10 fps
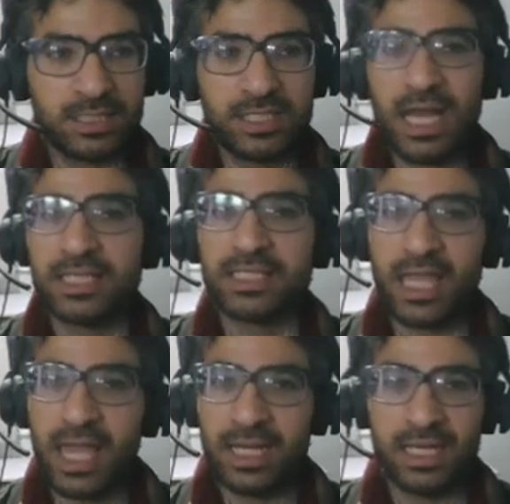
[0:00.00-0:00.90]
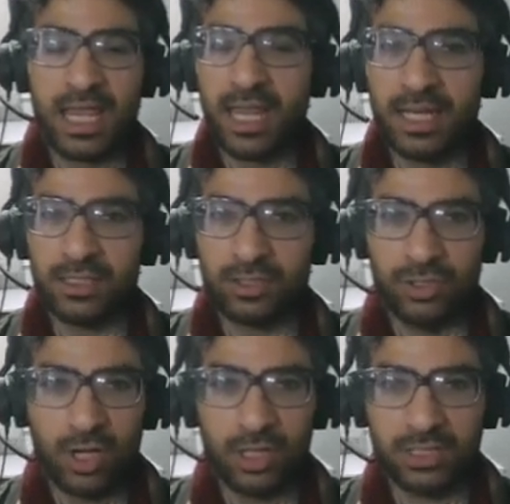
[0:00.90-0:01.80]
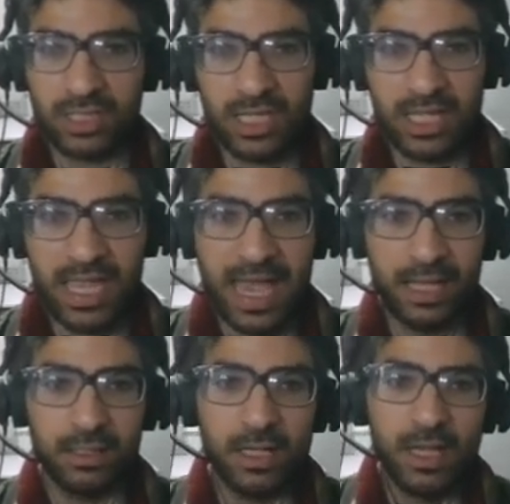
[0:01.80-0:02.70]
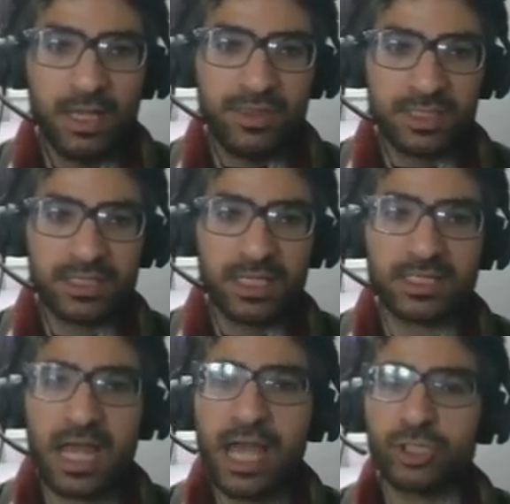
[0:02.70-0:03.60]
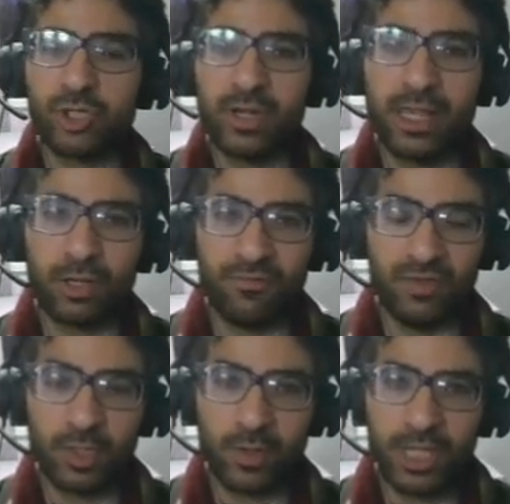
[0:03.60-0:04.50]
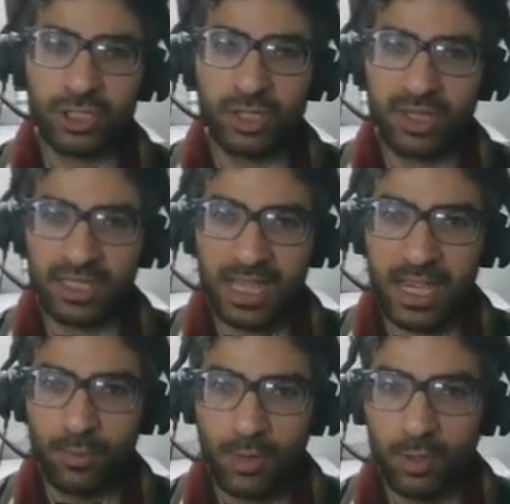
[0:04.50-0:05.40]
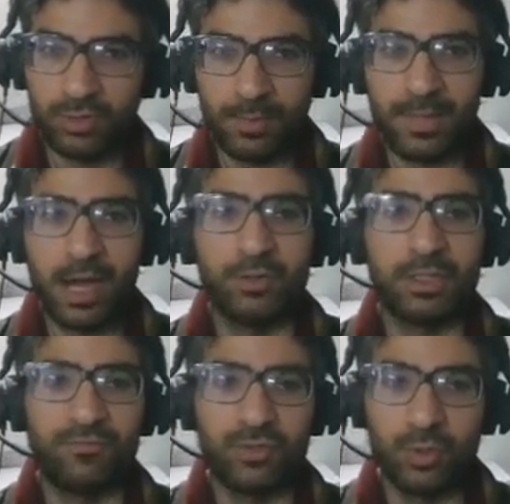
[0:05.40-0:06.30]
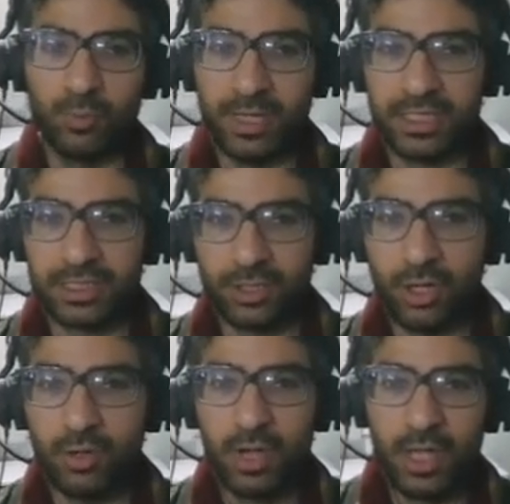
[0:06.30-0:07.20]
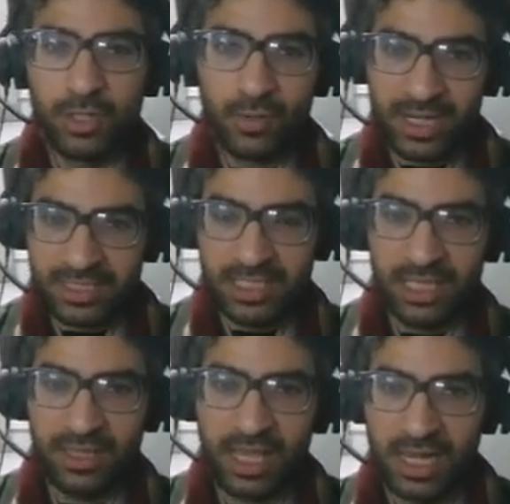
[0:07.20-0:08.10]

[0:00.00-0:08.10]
just an init.el. This is actually a configuration that I wrote about a few weeks ago. You can see the